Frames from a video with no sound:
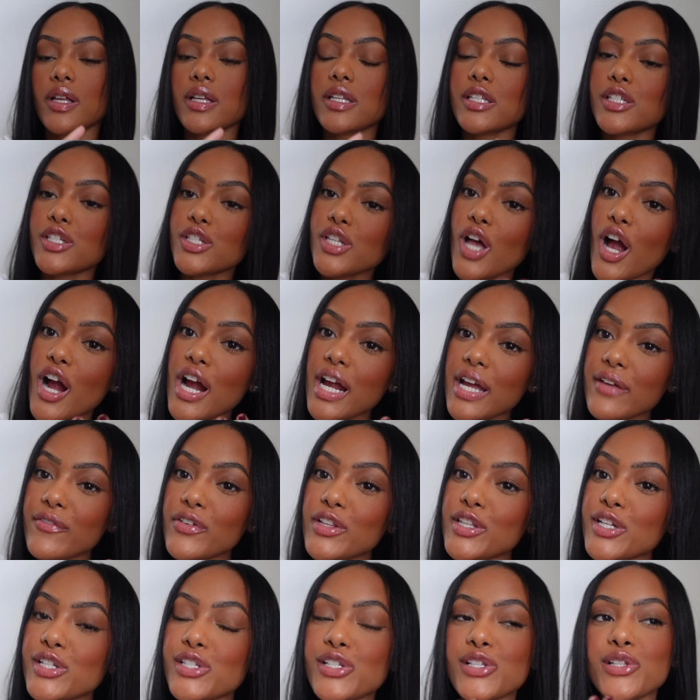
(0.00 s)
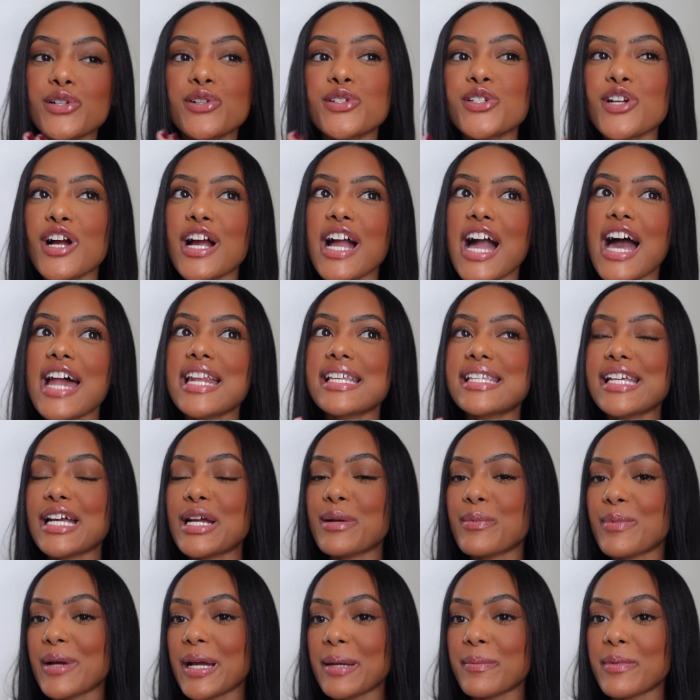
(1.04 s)
Sorry if it looks a little dark. I had to
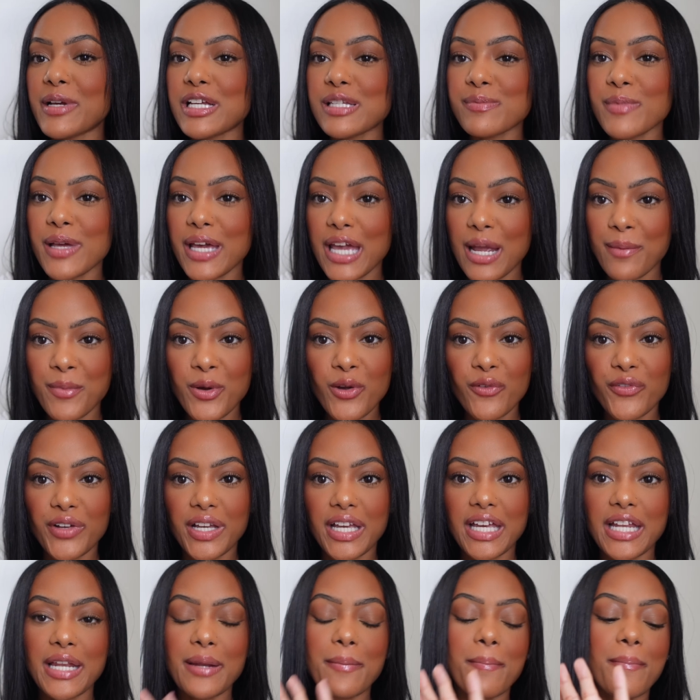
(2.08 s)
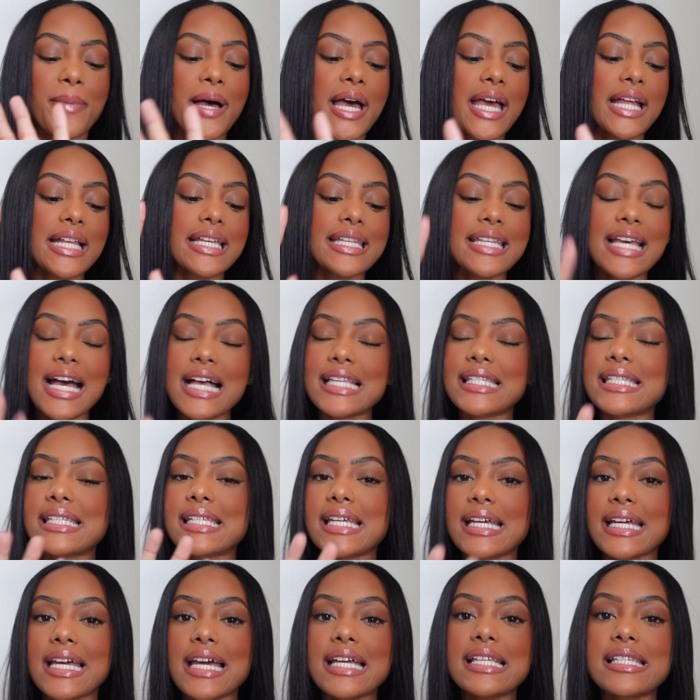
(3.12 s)
take a break because my camera overheated. But yes,
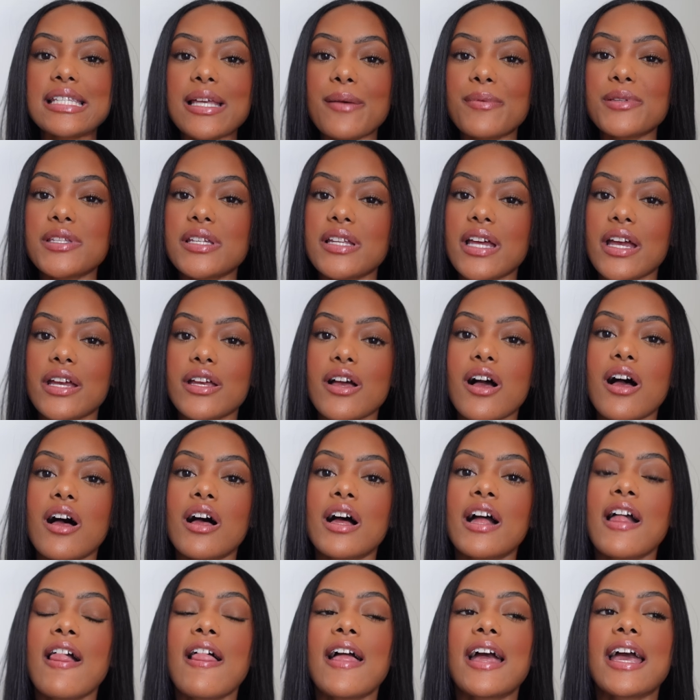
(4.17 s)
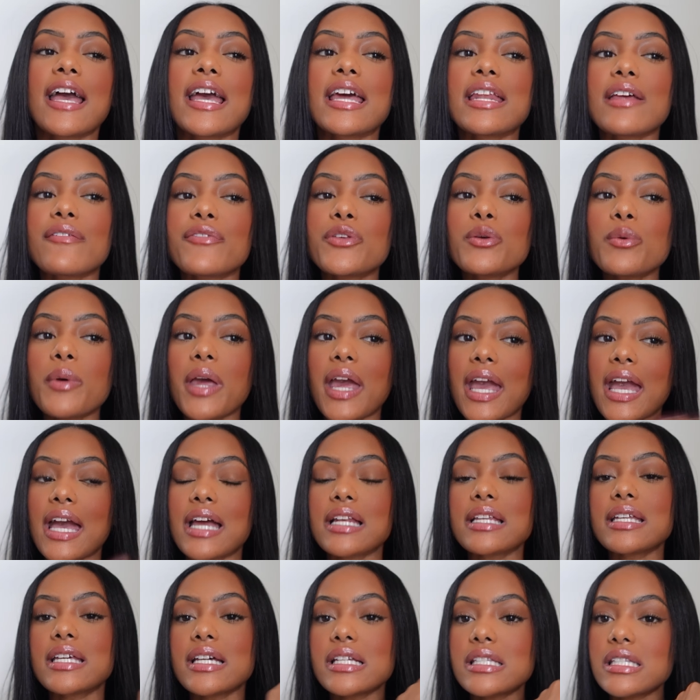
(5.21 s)
10K steps a day, y'all. And if you
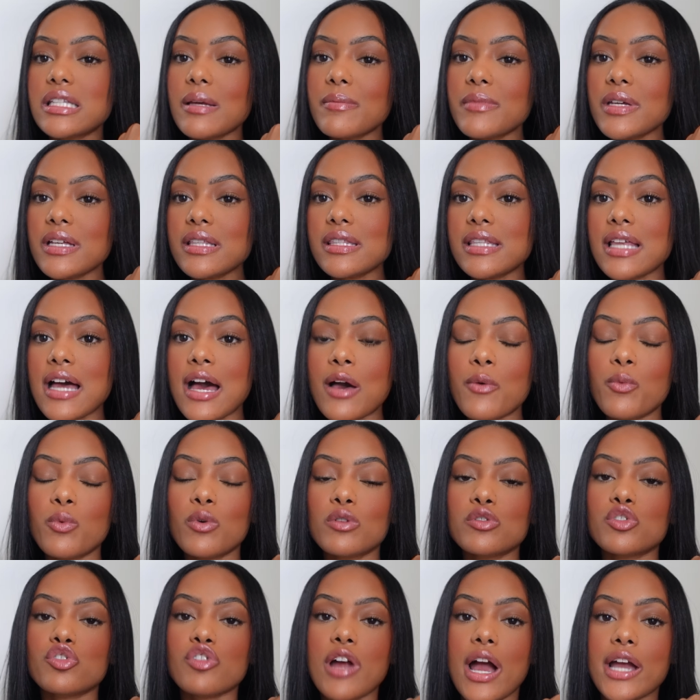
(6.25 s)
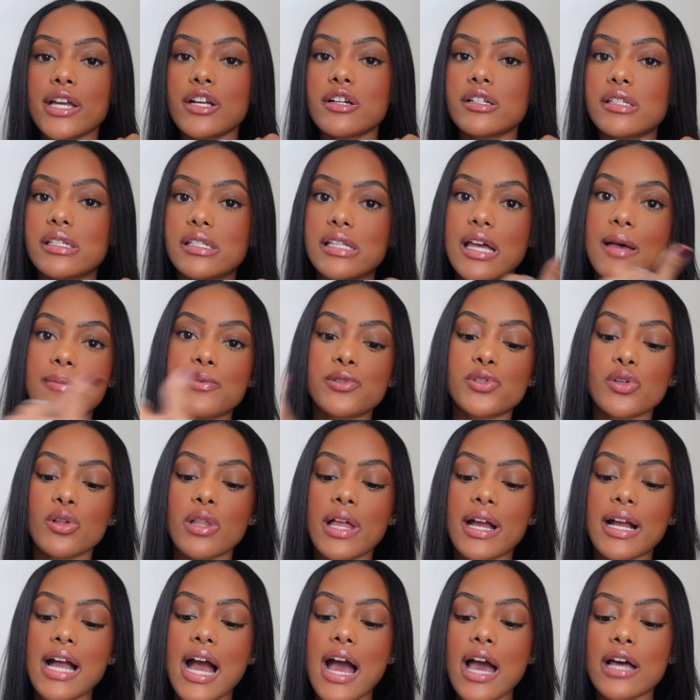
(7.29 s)
can, get something that will track your steps. So
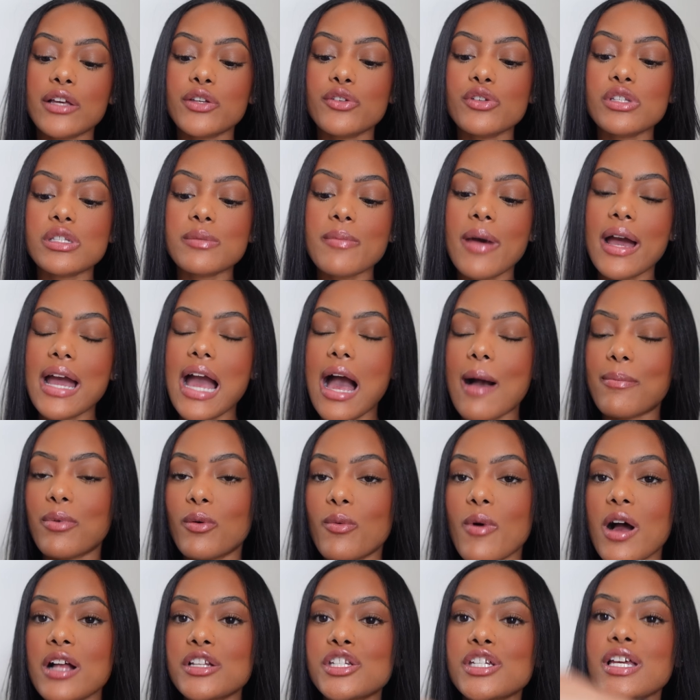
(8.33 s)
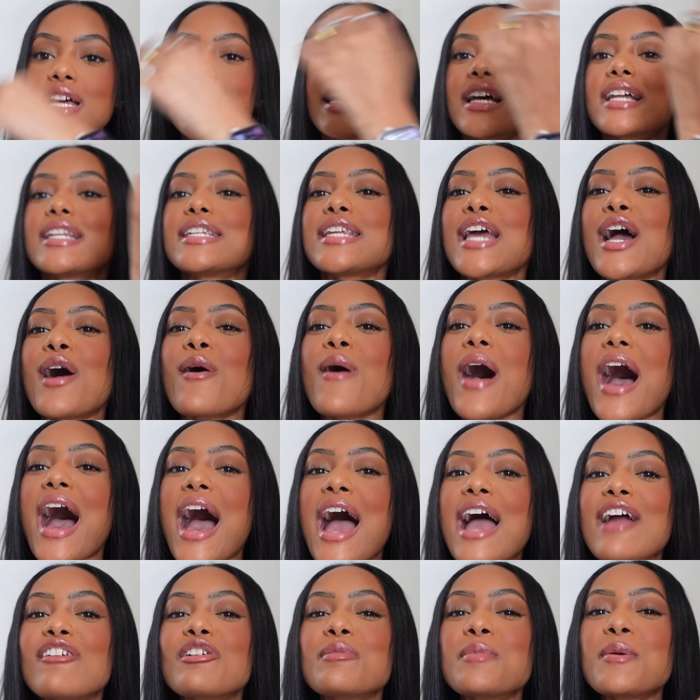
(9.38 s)
like I use my Apple Watch. Now,
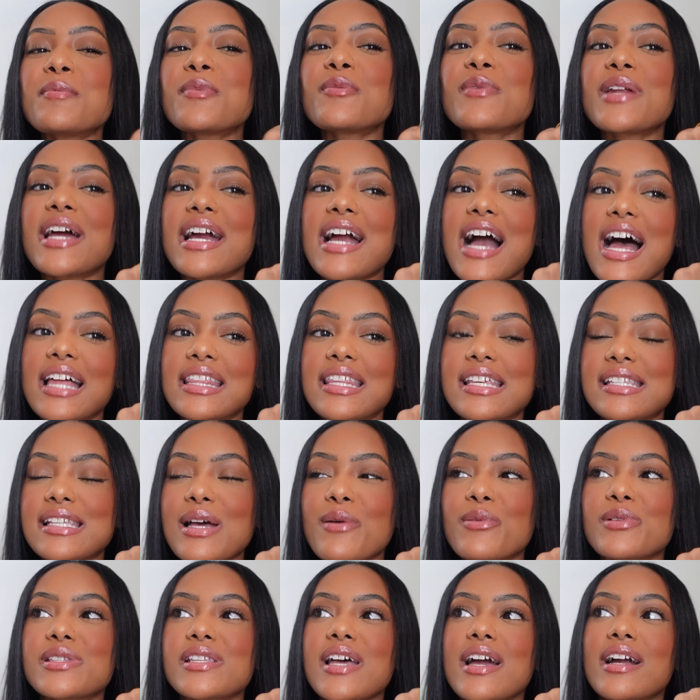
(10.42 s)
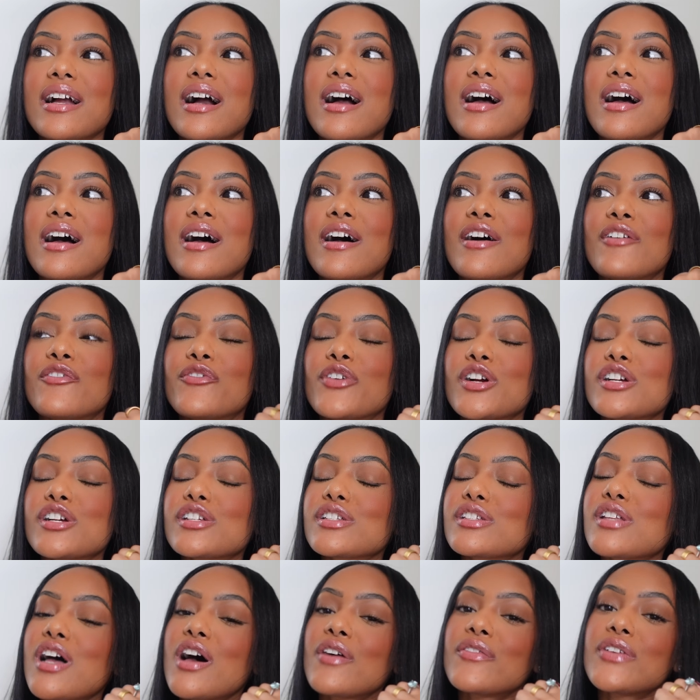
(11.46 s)
I remember when I got this, I was like,
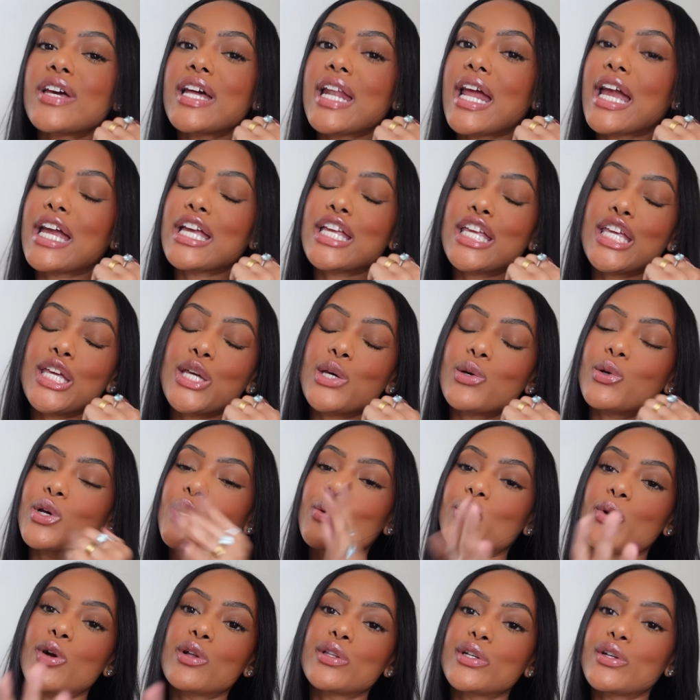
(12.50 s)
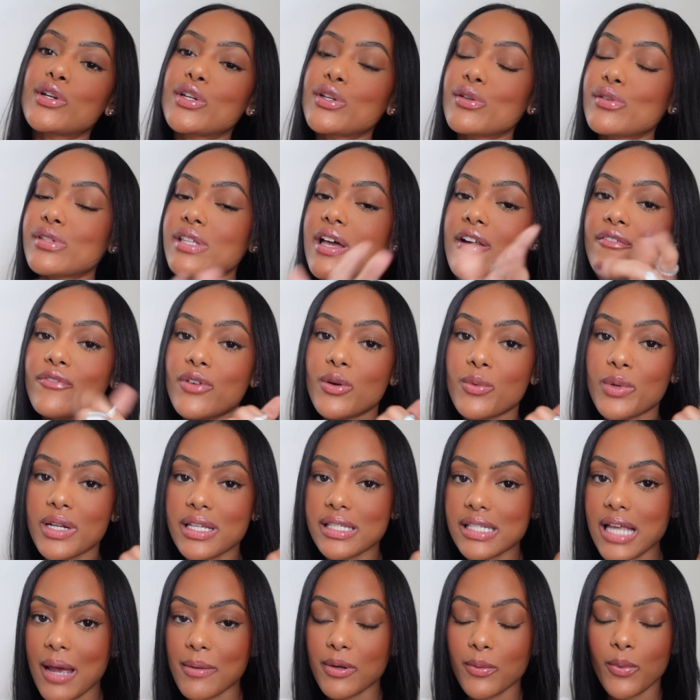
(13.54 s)
first off, it ain't cute. And we're only going to use that for when
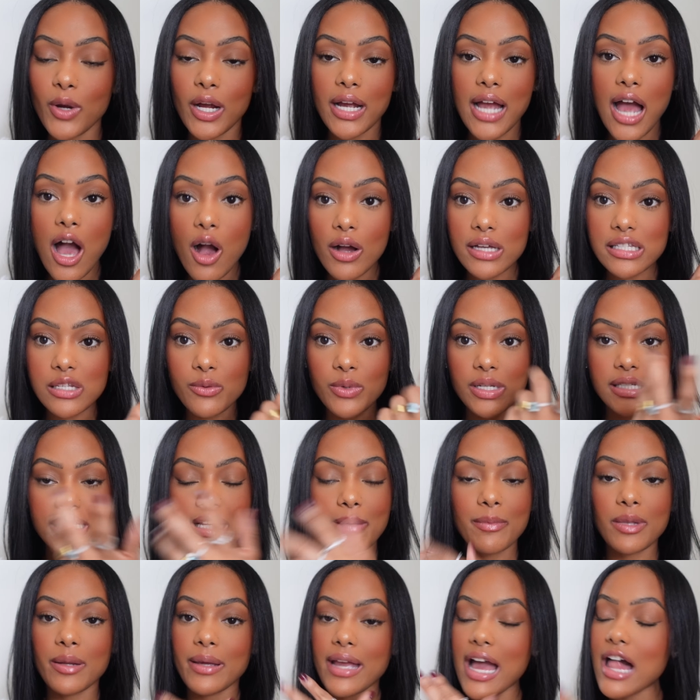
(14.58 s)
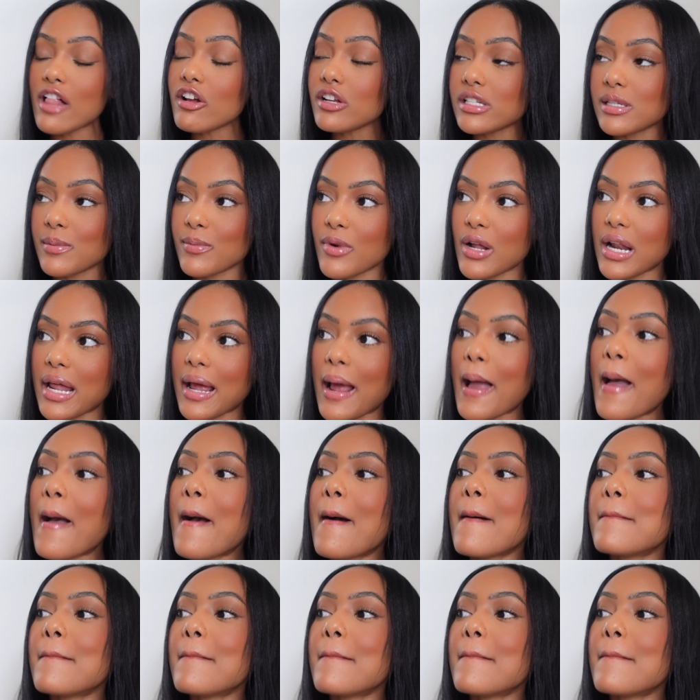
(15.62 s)
it's time to work out, because I want to see how many calories I'm burning.